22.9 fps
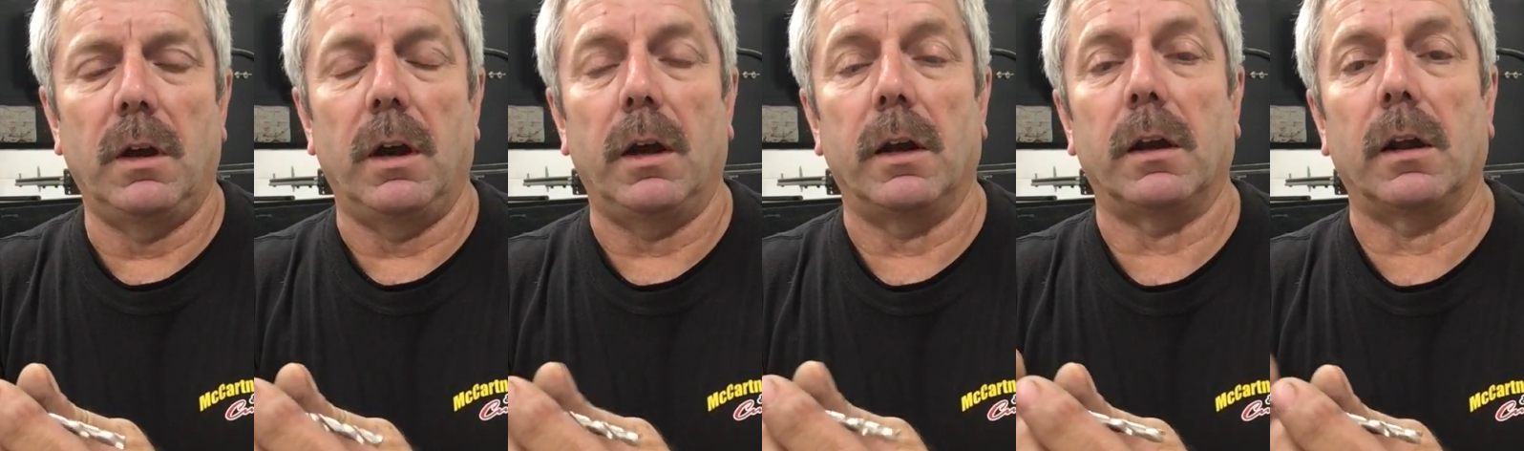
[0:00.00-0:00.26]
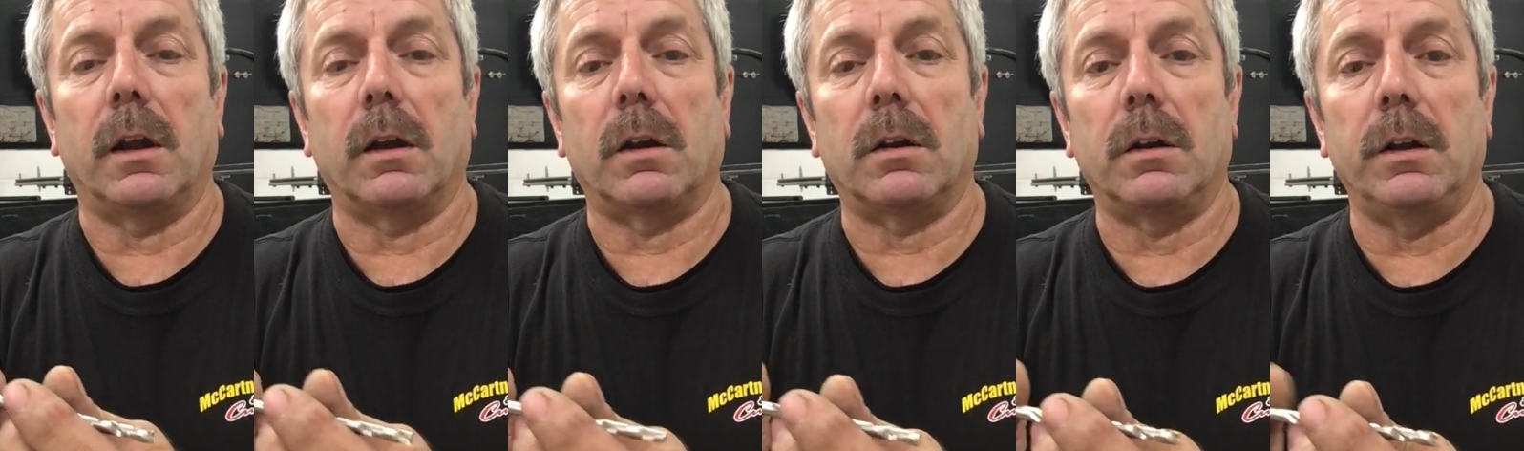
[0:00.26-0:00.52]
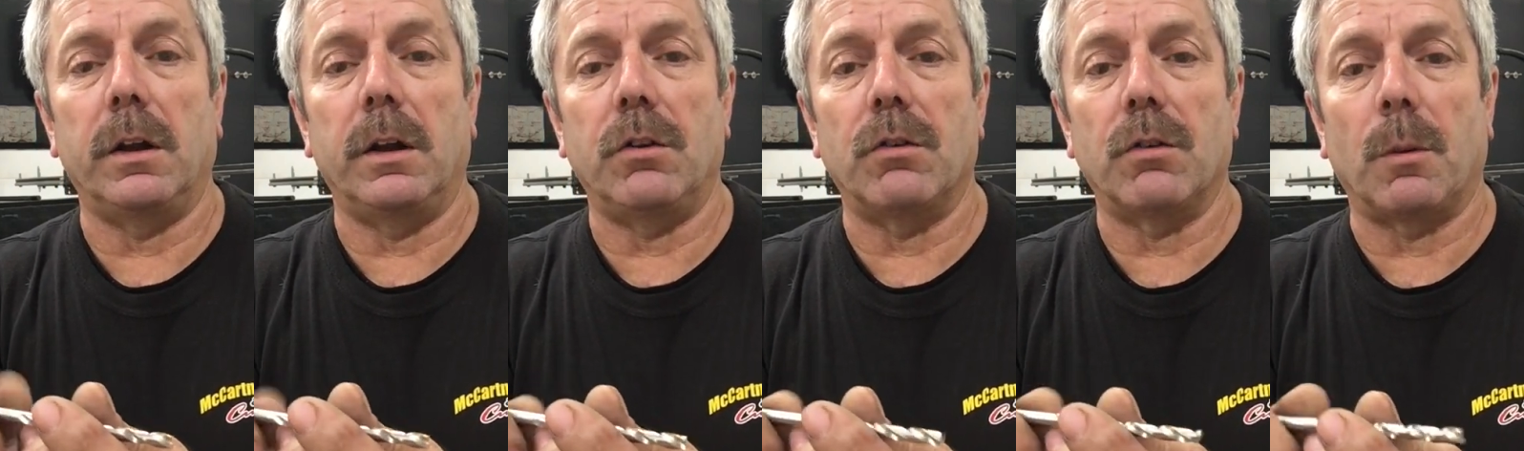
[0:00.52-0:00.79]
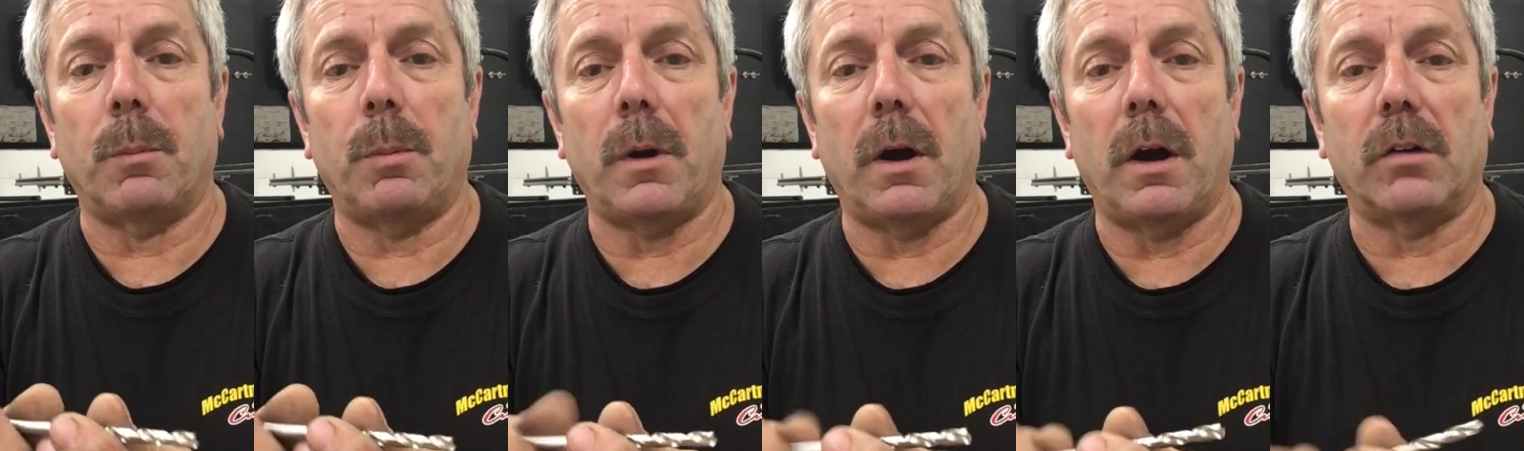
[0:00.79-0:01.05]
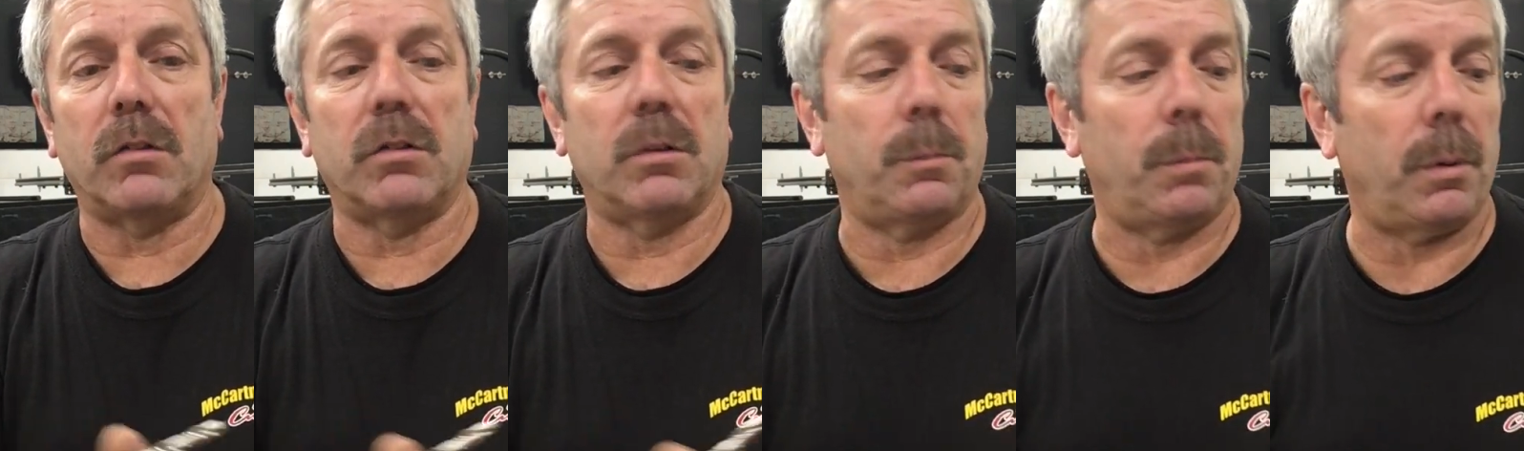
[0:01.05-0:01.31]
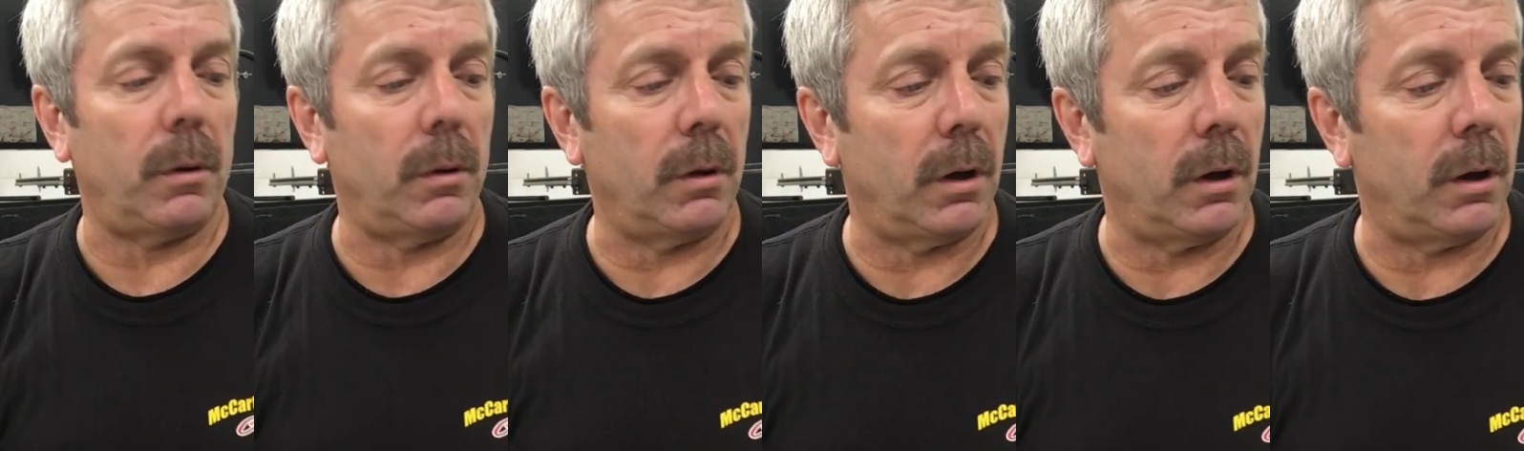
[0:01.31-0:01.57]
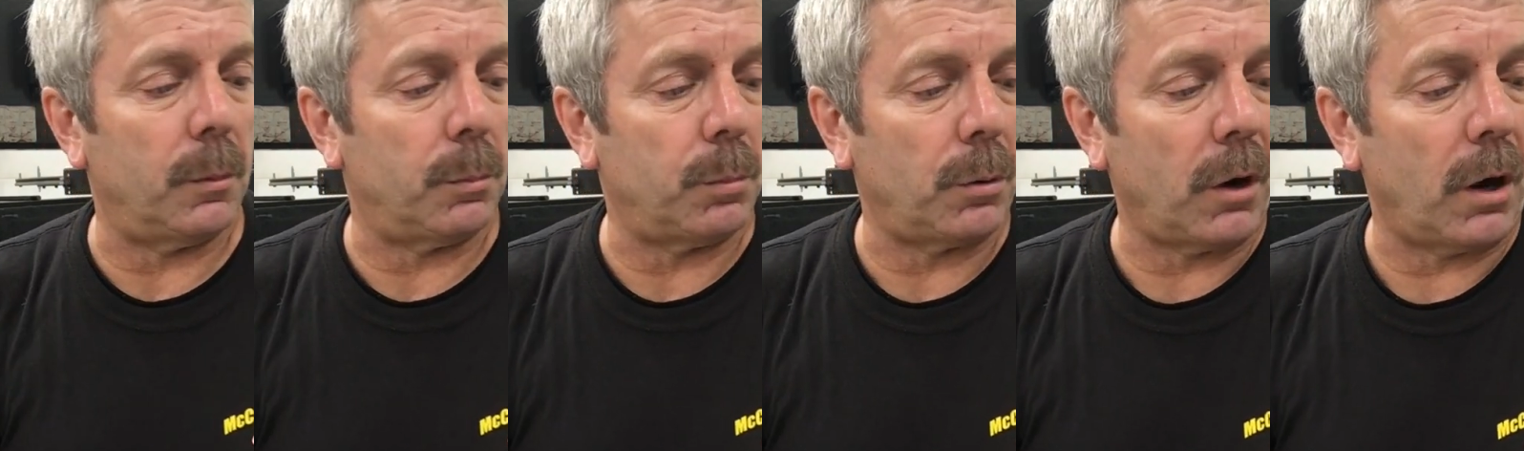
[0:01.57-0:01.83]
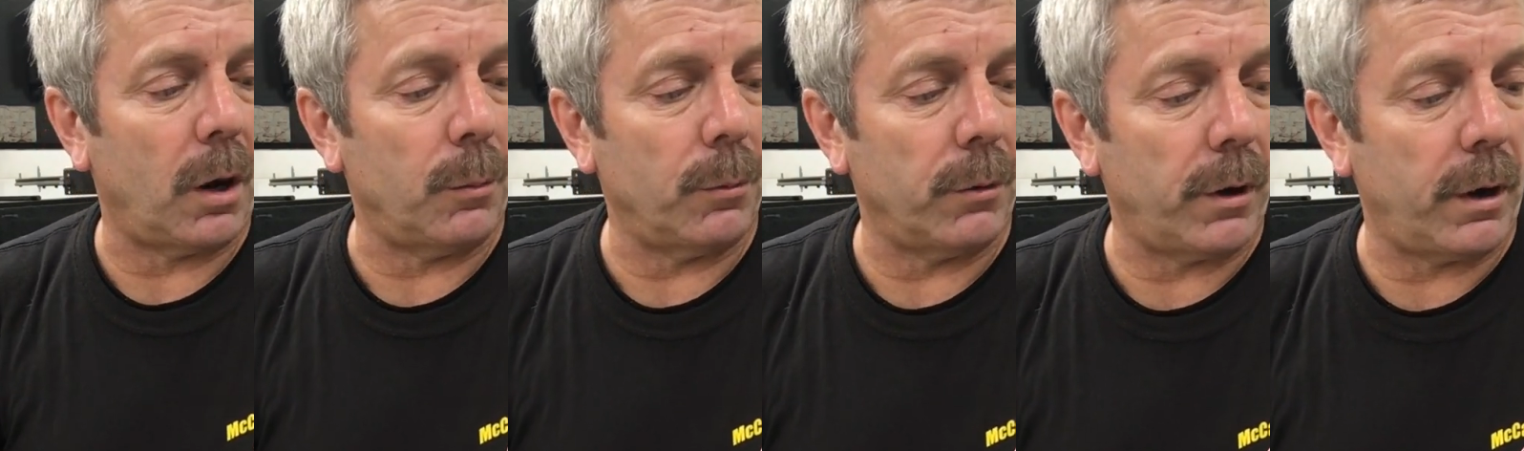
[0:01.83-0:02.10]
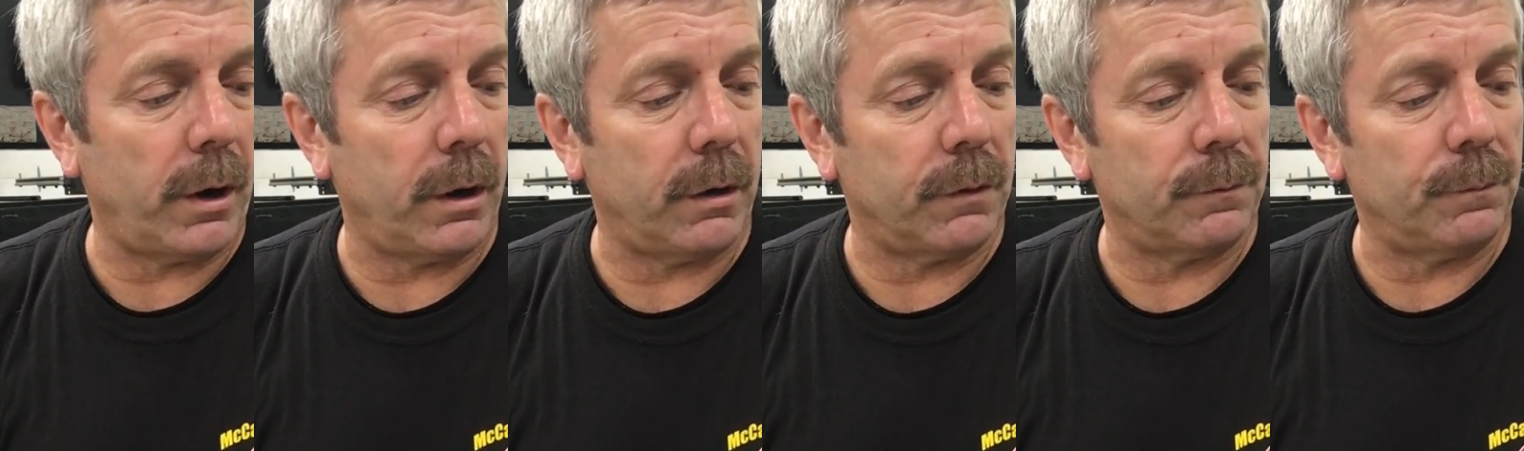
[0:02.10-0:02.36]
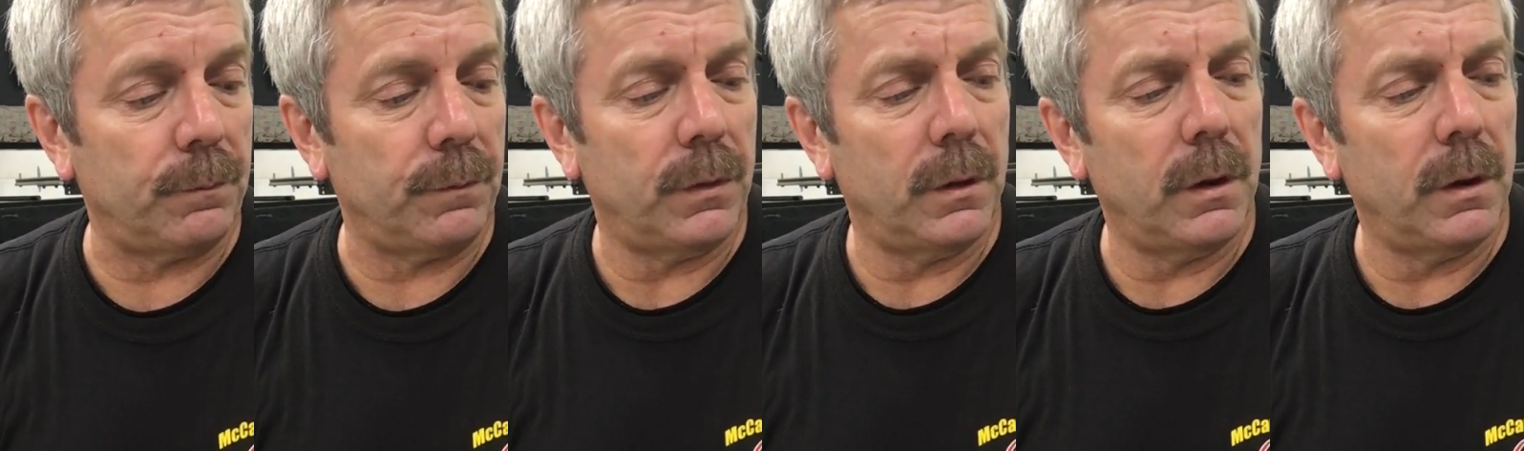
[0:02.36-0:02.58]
and then clean your epoxy primer out.